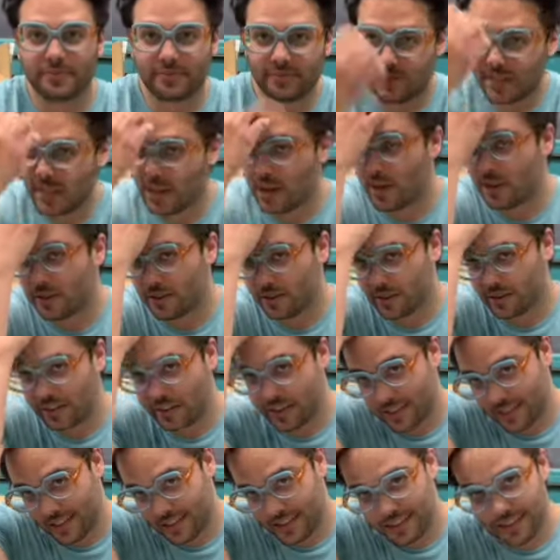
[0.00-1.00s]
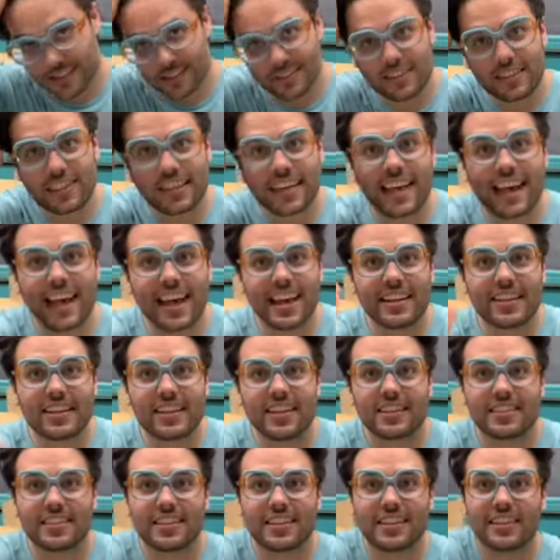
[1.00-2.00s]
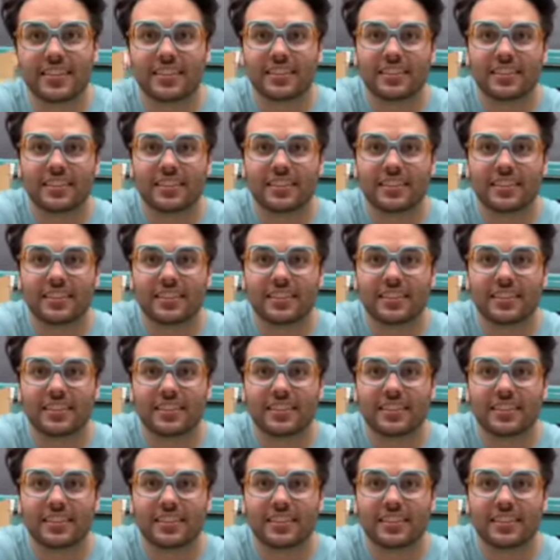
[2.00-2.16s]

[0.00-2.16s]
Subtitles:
No, it's just the gay does it.